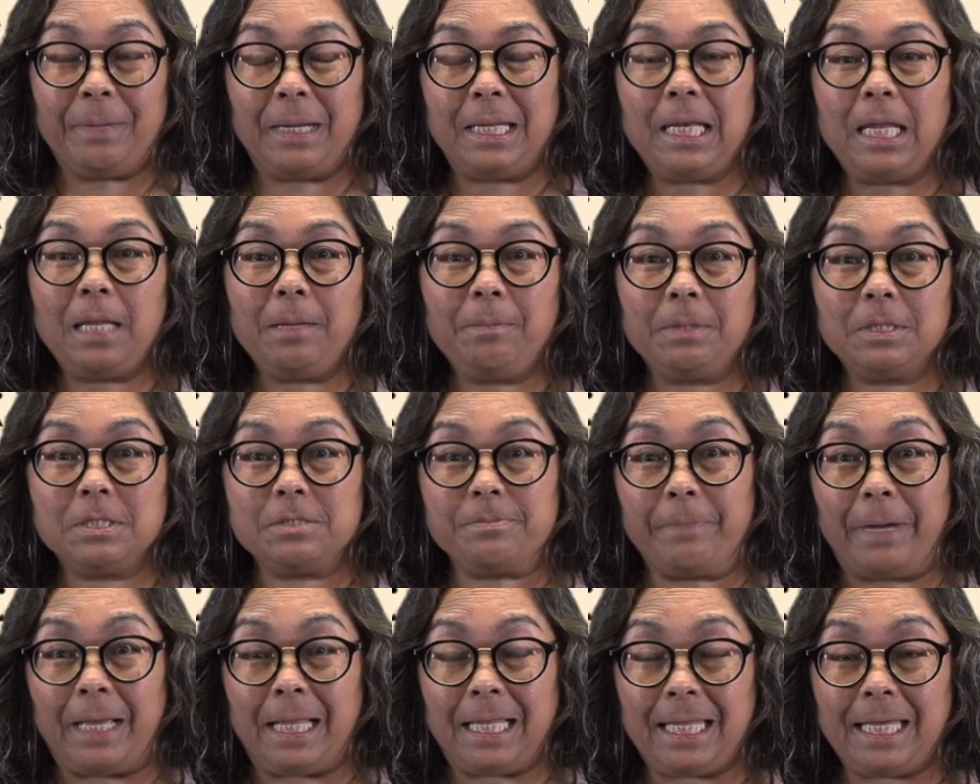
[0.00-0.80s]
my name
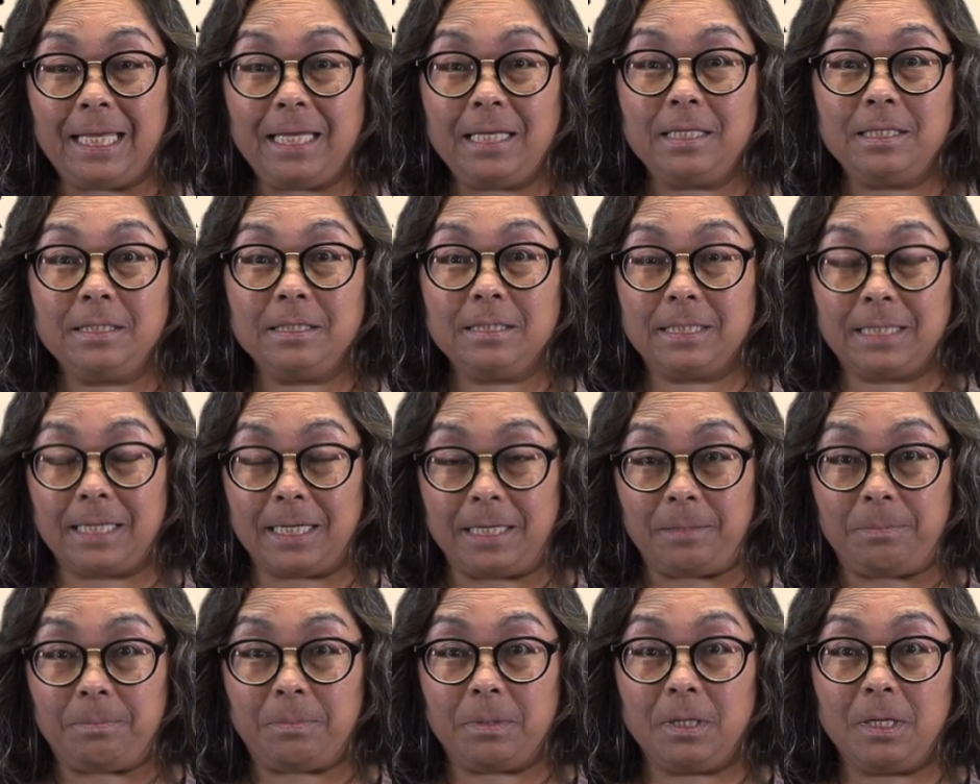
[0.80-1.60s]
is Mylene
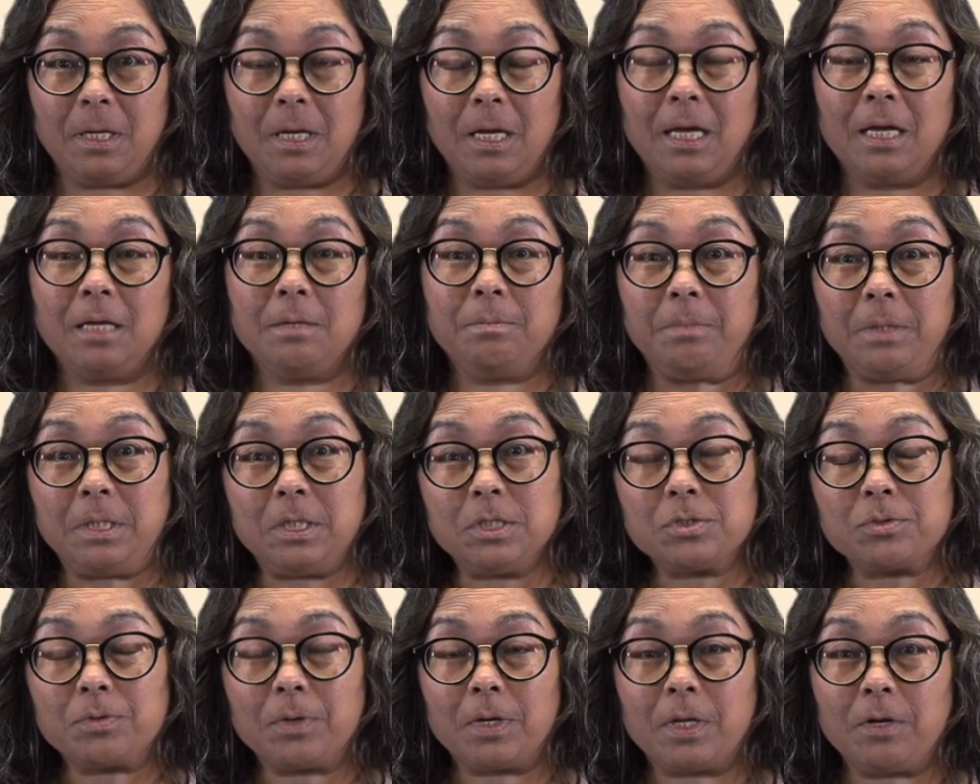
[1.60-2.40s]
Kipe,
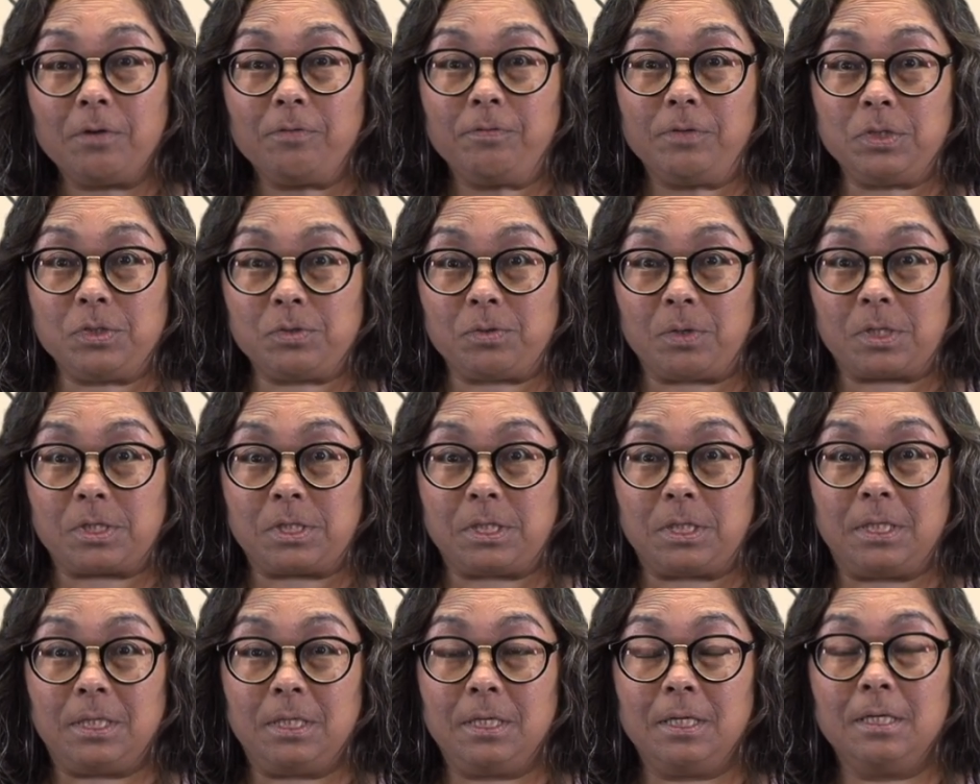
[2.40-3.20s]
Administrator of
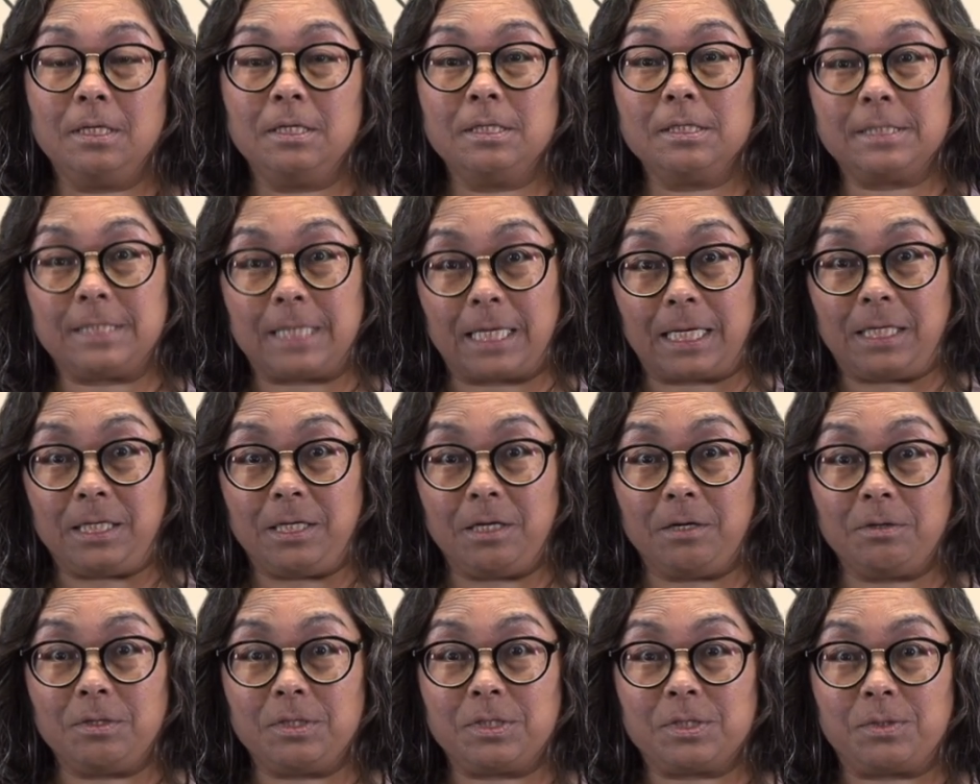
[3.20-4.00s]
Instruction,
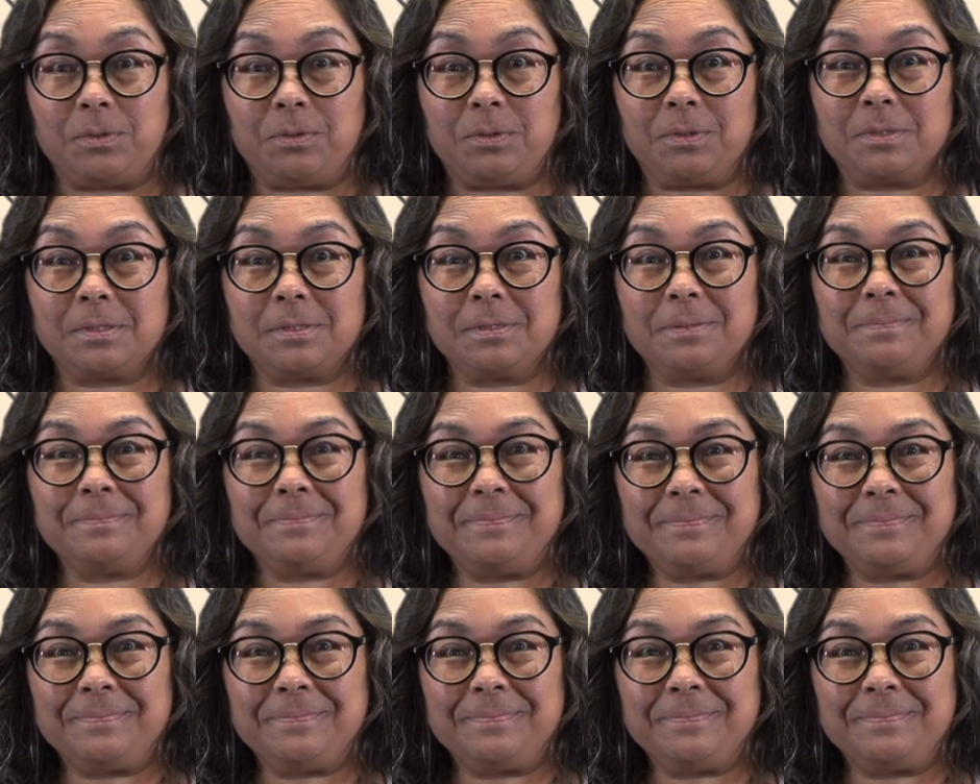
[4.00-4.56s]
Secondary Schools.